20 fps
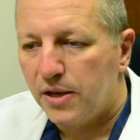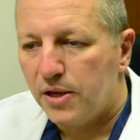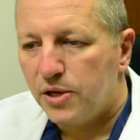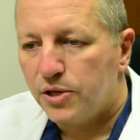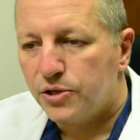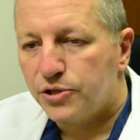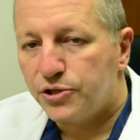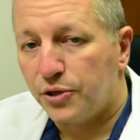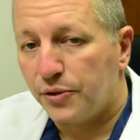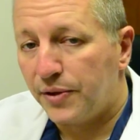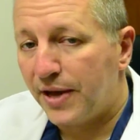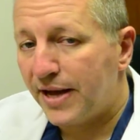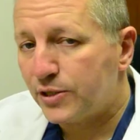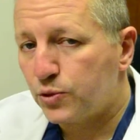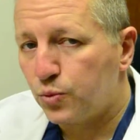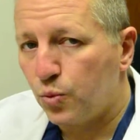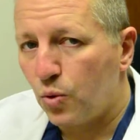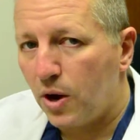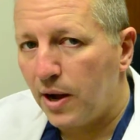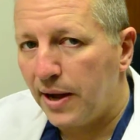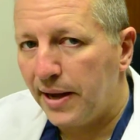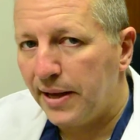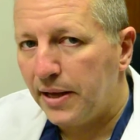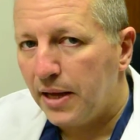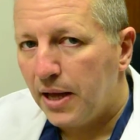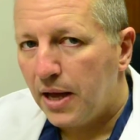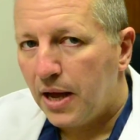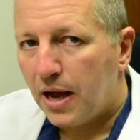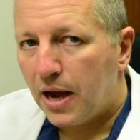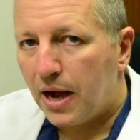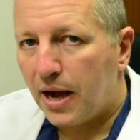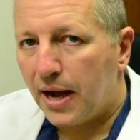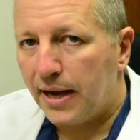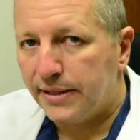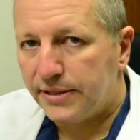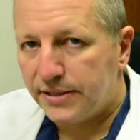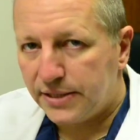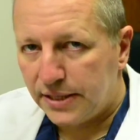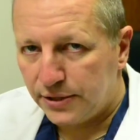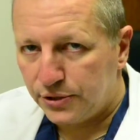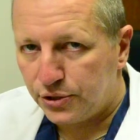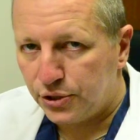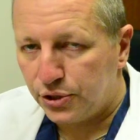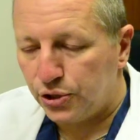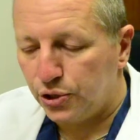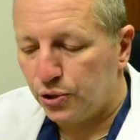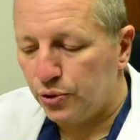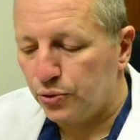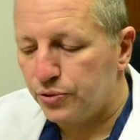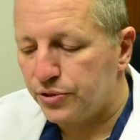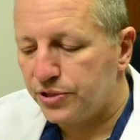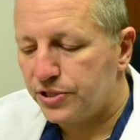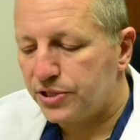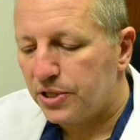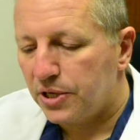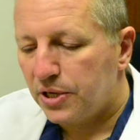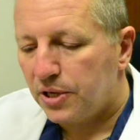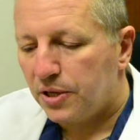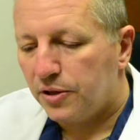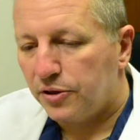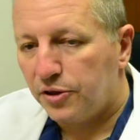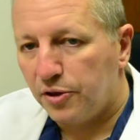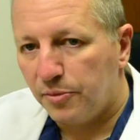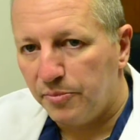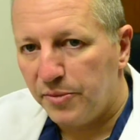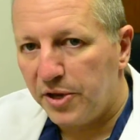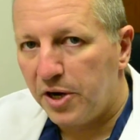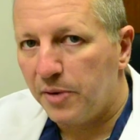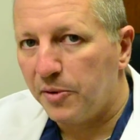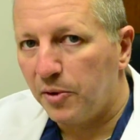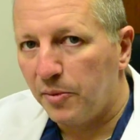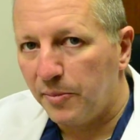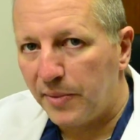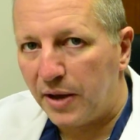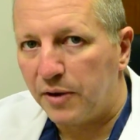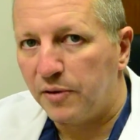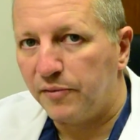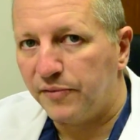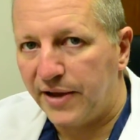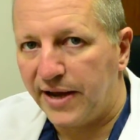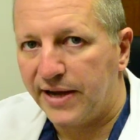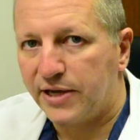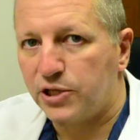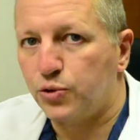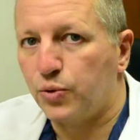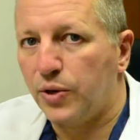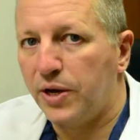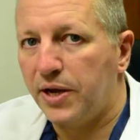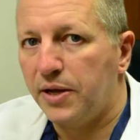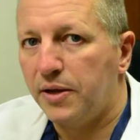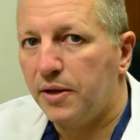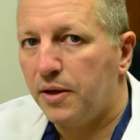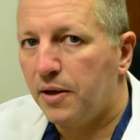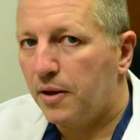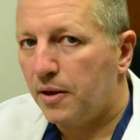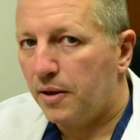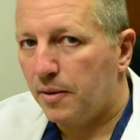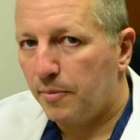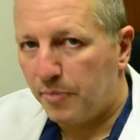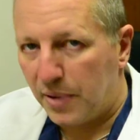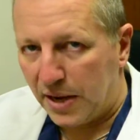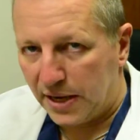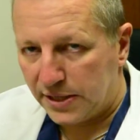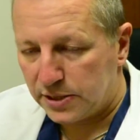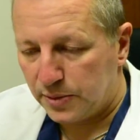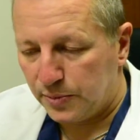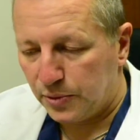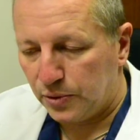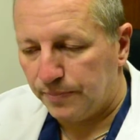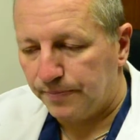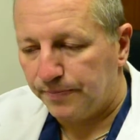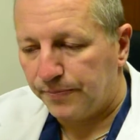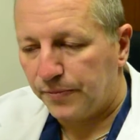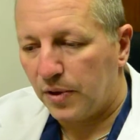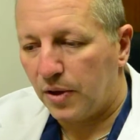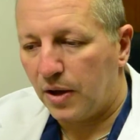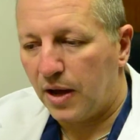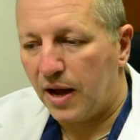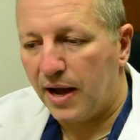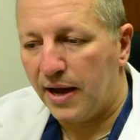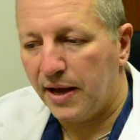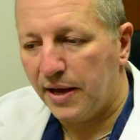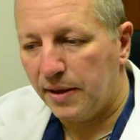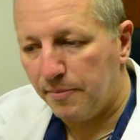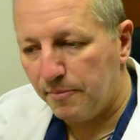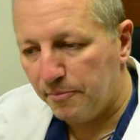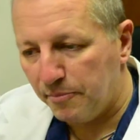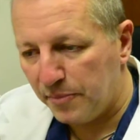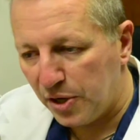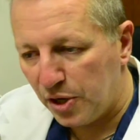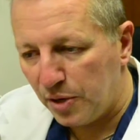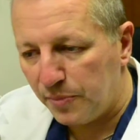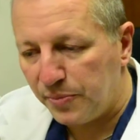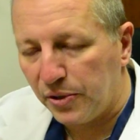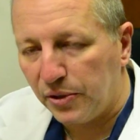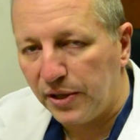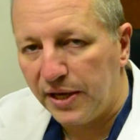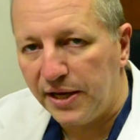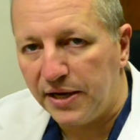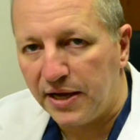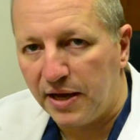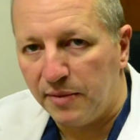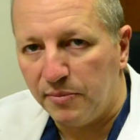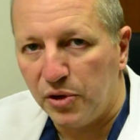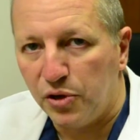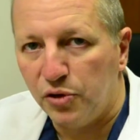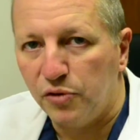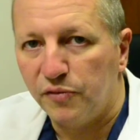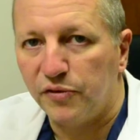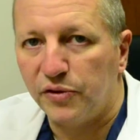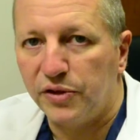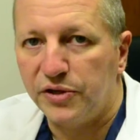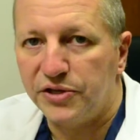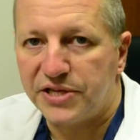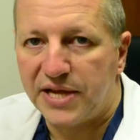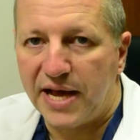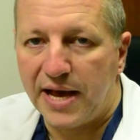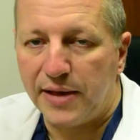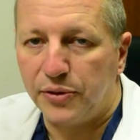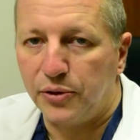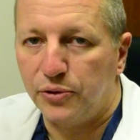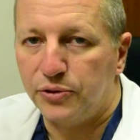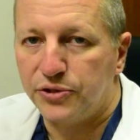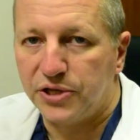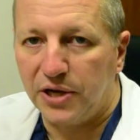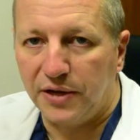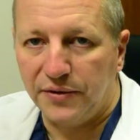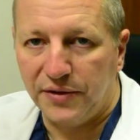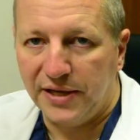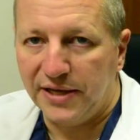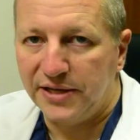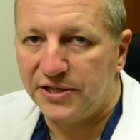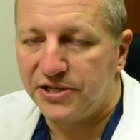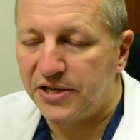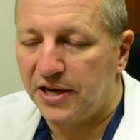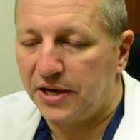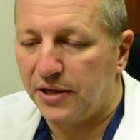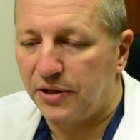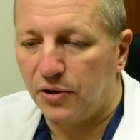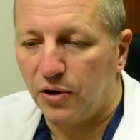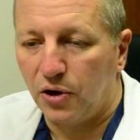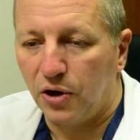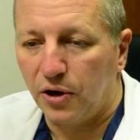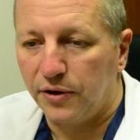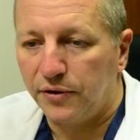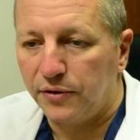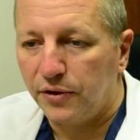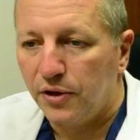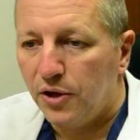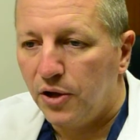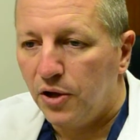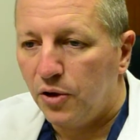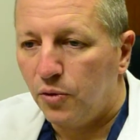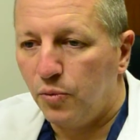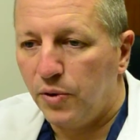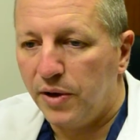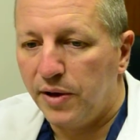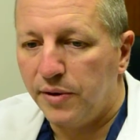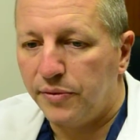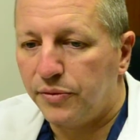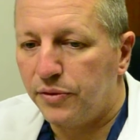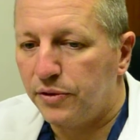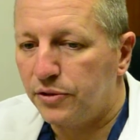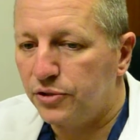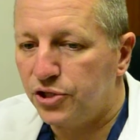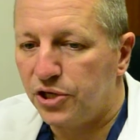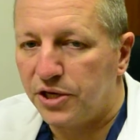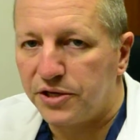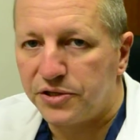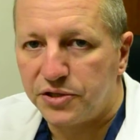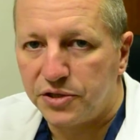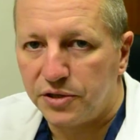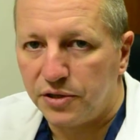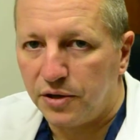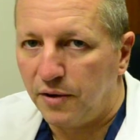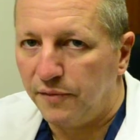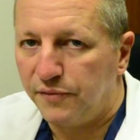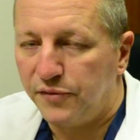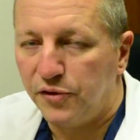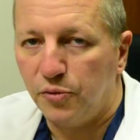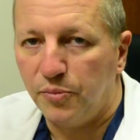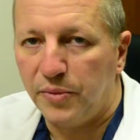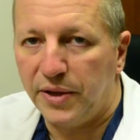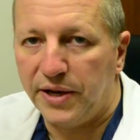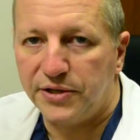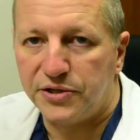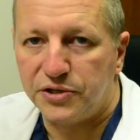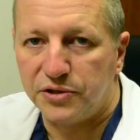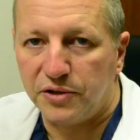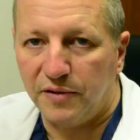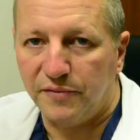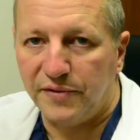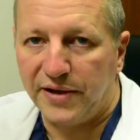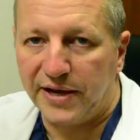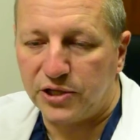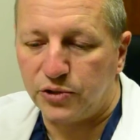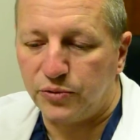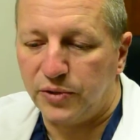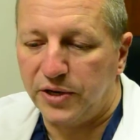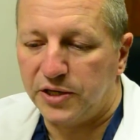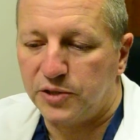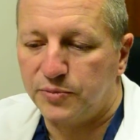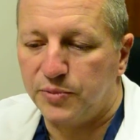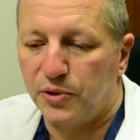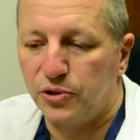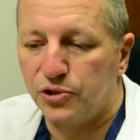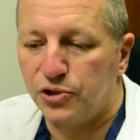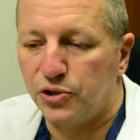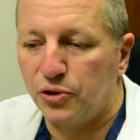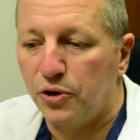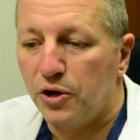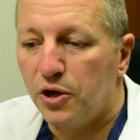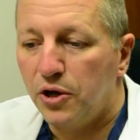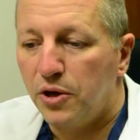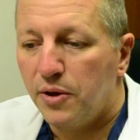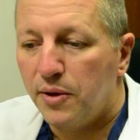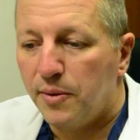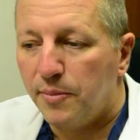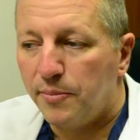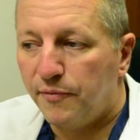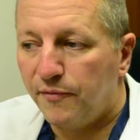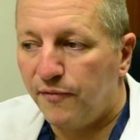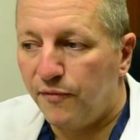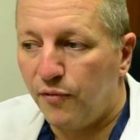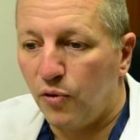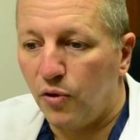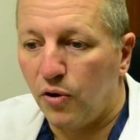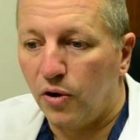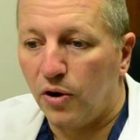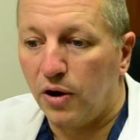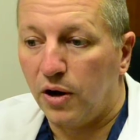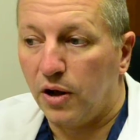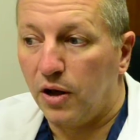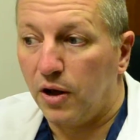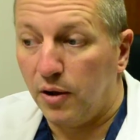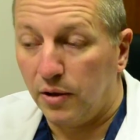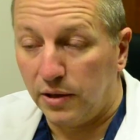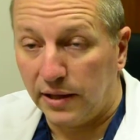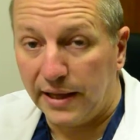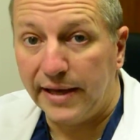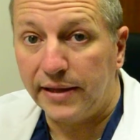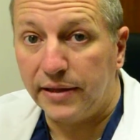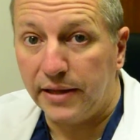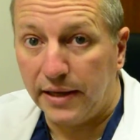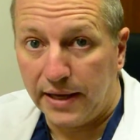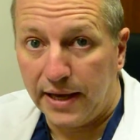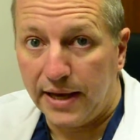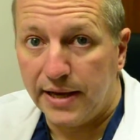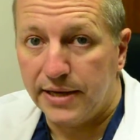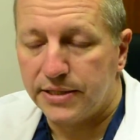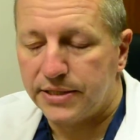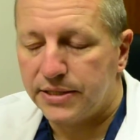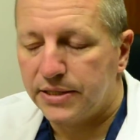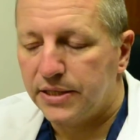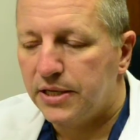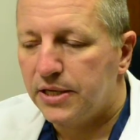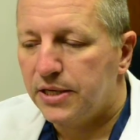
So that's why I tend to use the minimal amount of X-ray possible. I manipulate and maneuver these catheters on the inside of the heart with just a few minutes of X-ray exposure for a lengthy case.